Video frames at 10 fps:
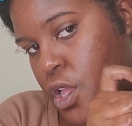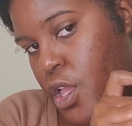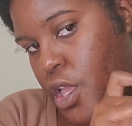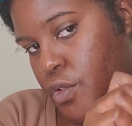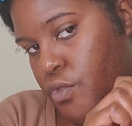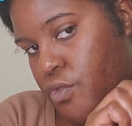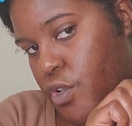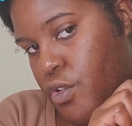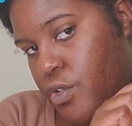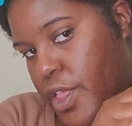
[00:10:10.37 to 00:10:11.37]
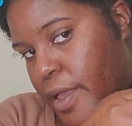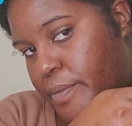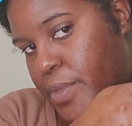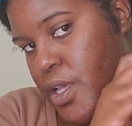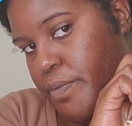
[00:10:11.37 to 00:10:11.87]
and roll
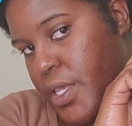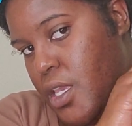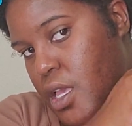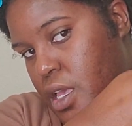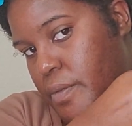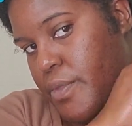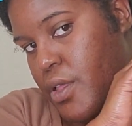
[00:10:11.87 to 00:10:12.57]
that puppy up.